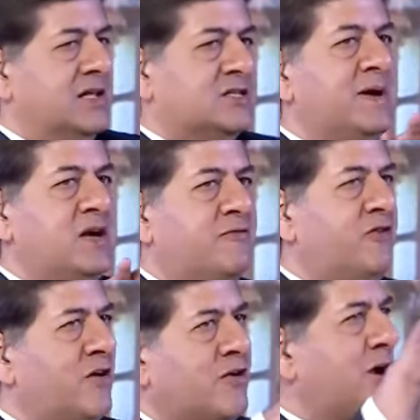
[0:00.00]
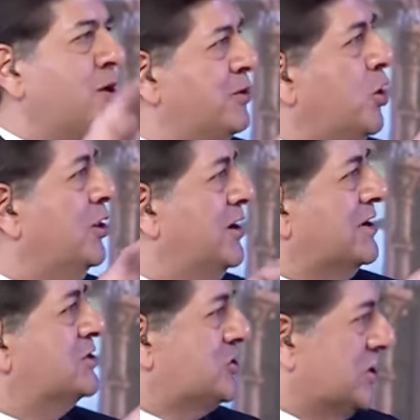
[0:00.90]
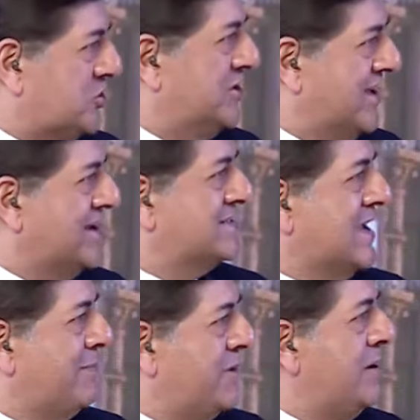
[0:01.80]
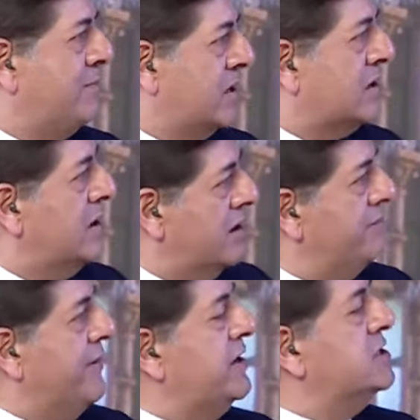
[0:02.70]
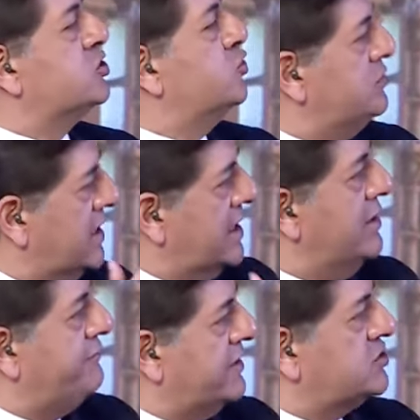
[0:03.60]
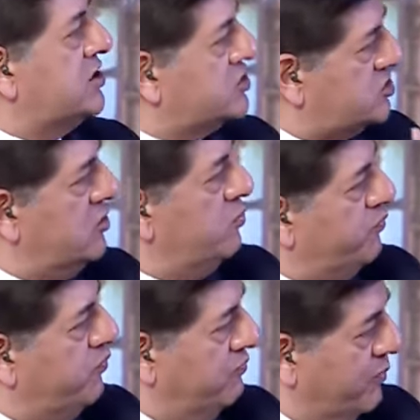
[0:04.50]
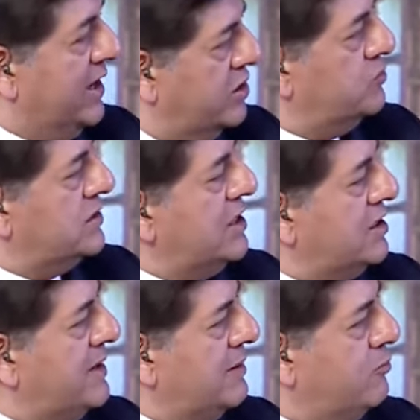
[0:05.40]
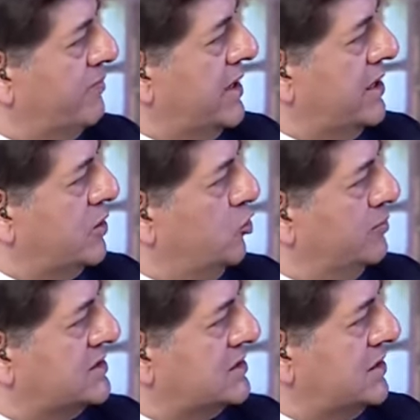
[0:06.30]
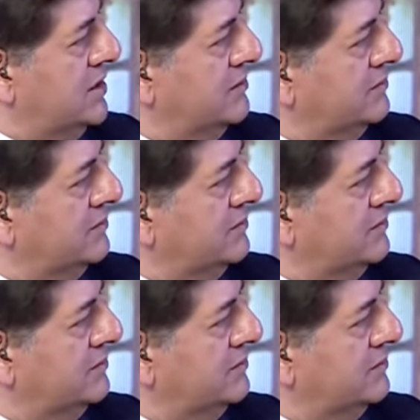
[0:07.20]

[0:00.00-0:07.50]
It's been difficult right now with all the construction that is happening, but very soon that infrastructure will, you think, make Mumbai a global city?